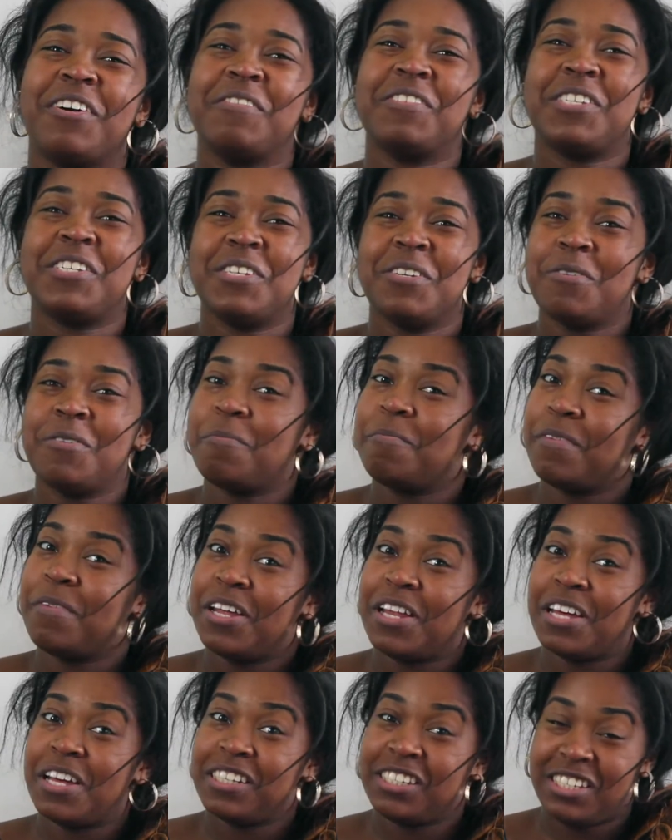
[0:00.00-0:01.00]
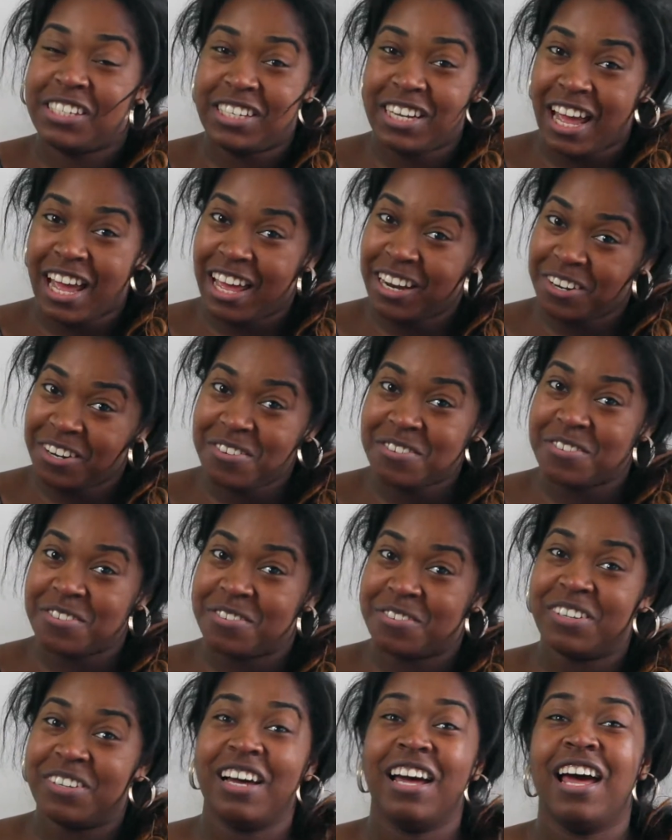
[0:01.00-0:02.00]
welcome to my
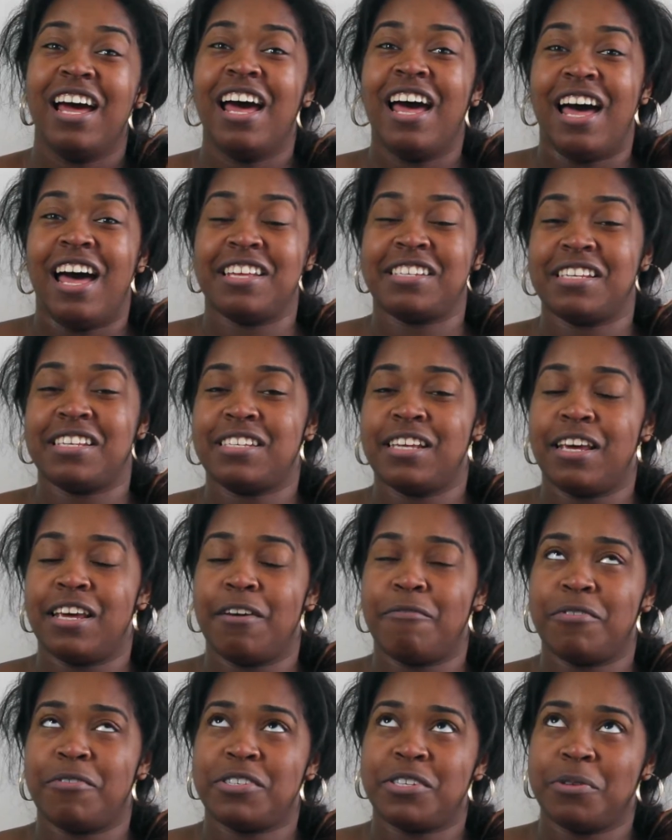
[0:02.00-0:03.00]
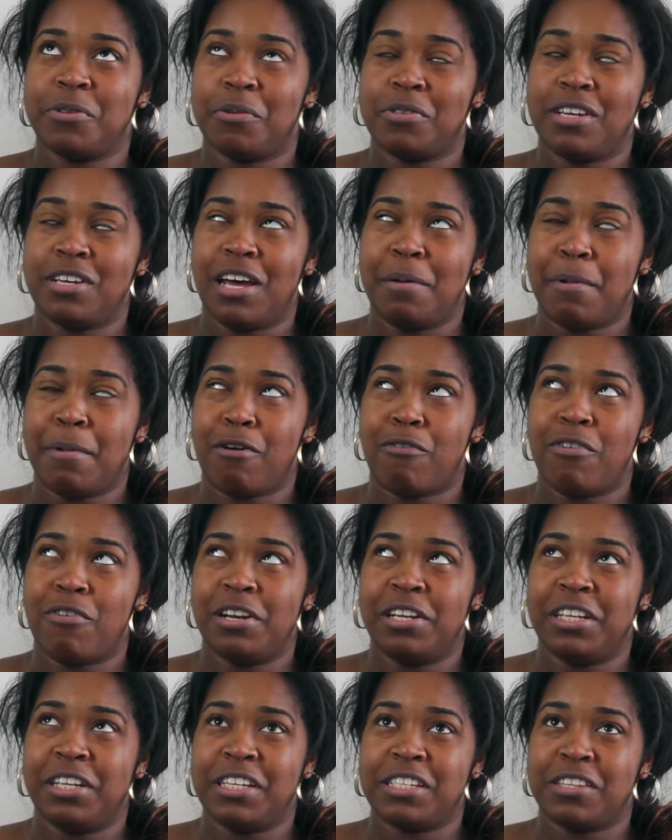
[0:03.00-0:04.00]
channel. As I say every single time, I
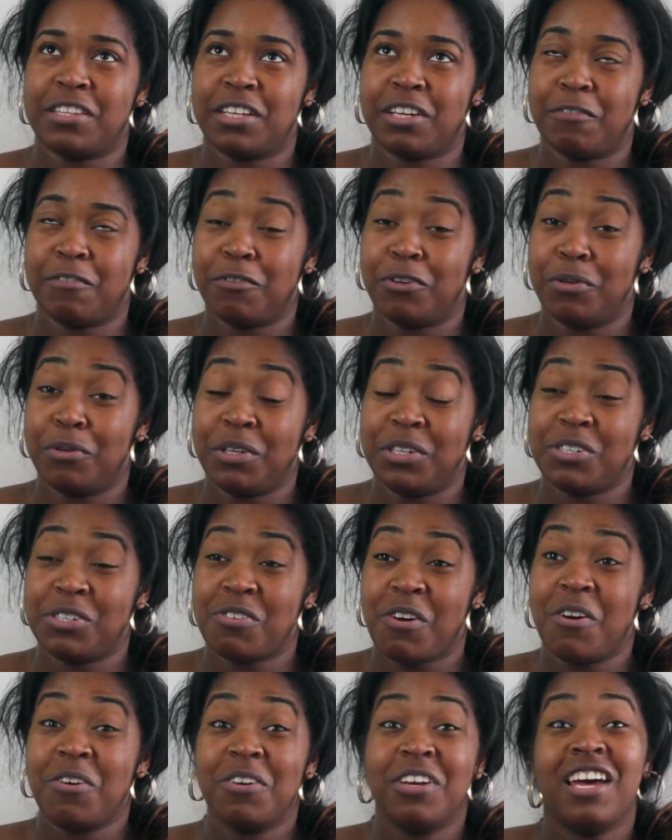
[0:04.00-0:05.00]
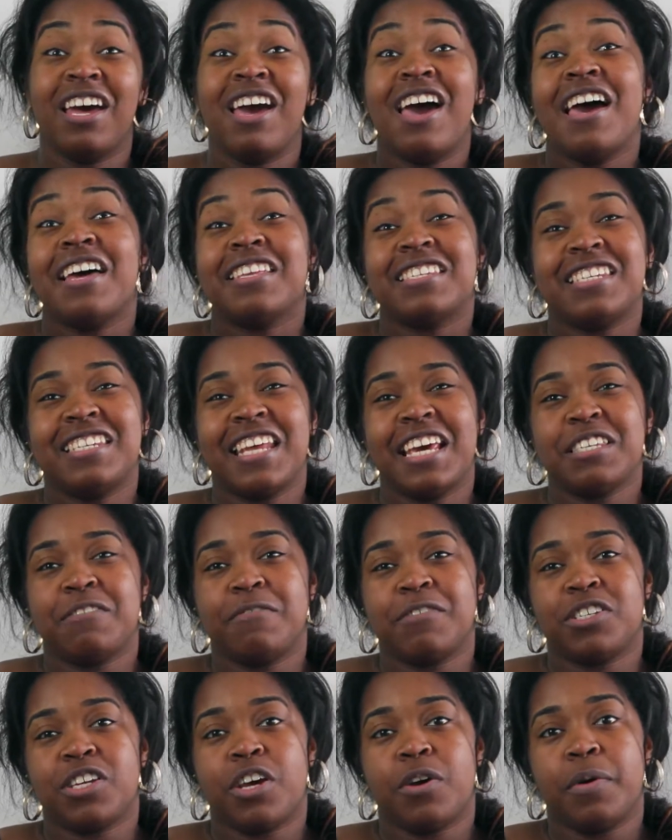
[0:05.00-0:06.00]
really need to think of a new intro. Today's
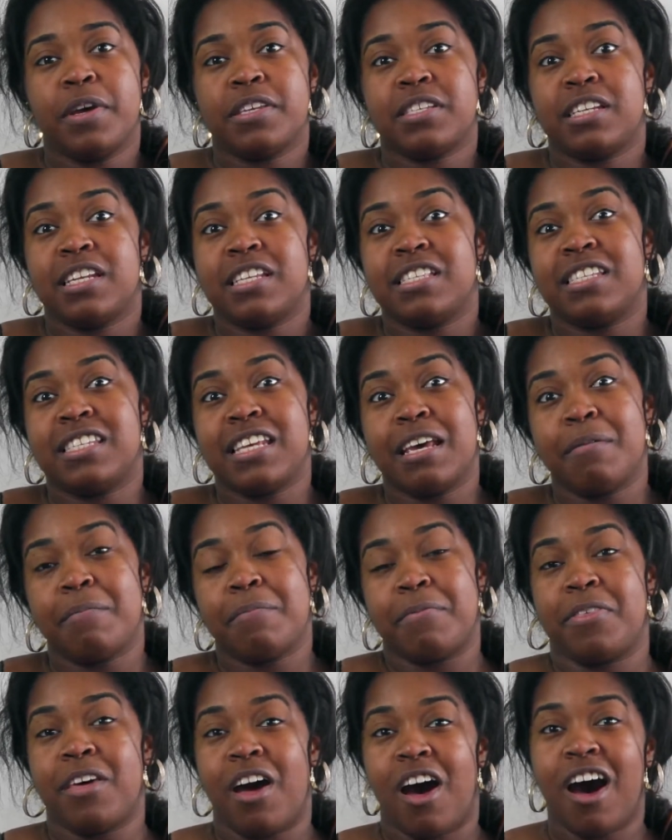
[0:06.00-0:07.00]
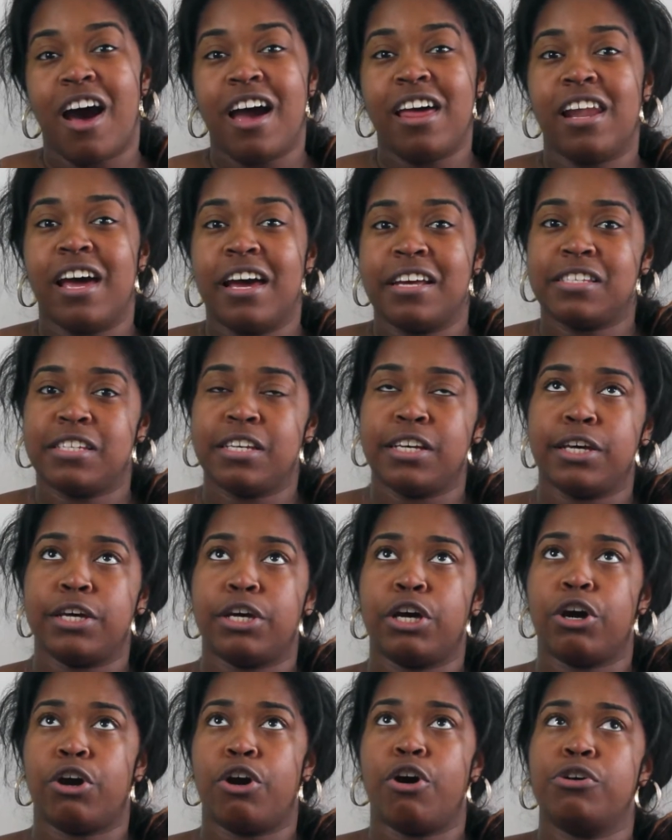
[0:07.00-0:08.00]
video is an in-depth
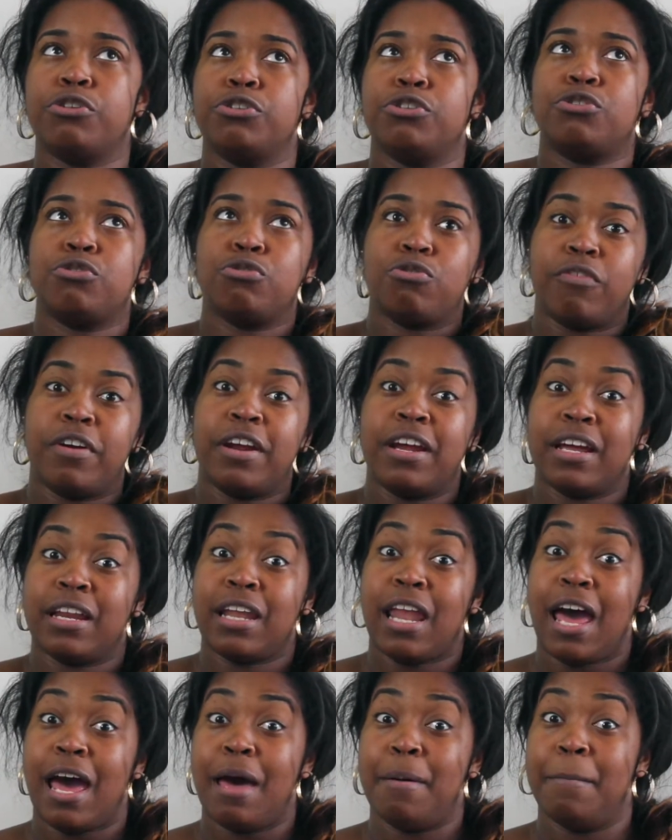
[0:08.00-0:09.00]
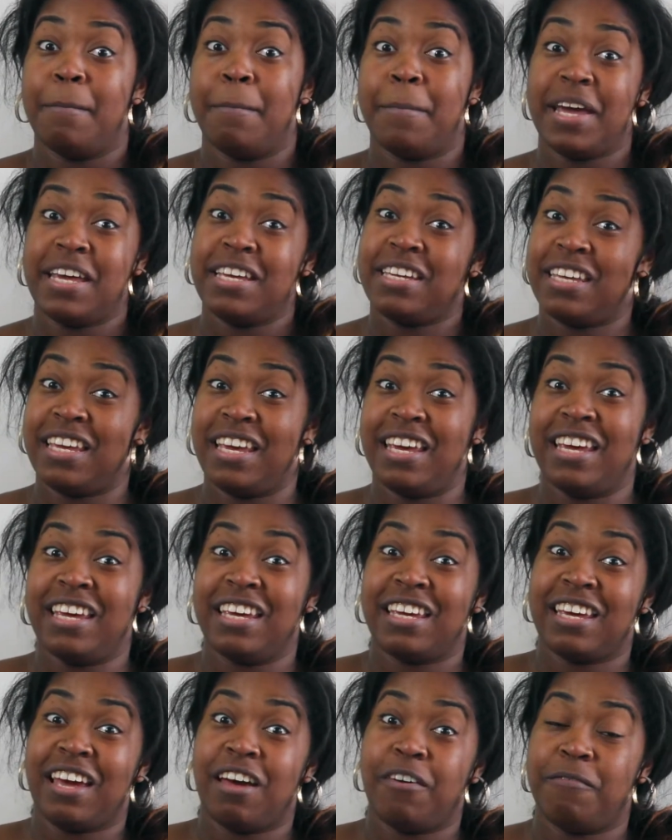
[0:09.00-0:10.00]
highlighting, contouring and
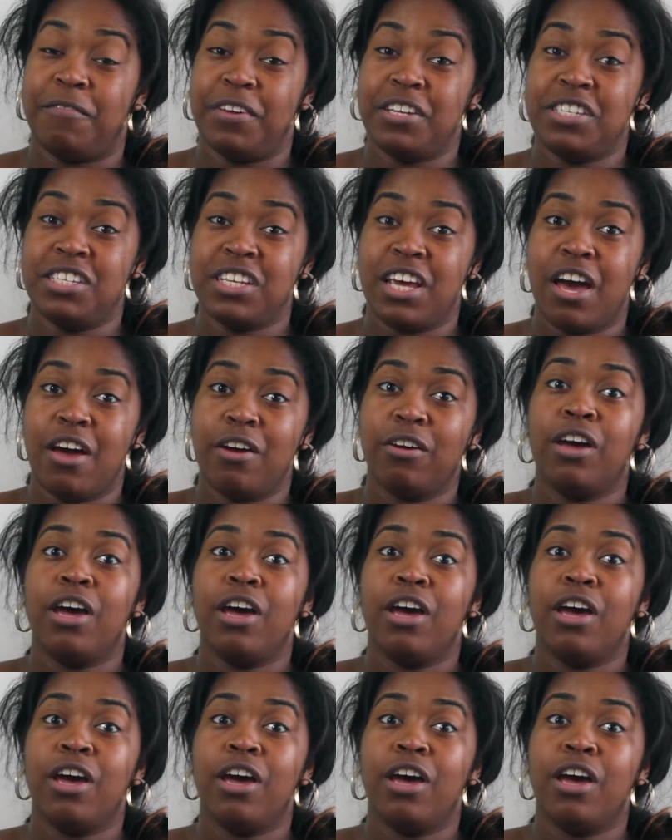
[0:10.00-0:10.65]
baking video.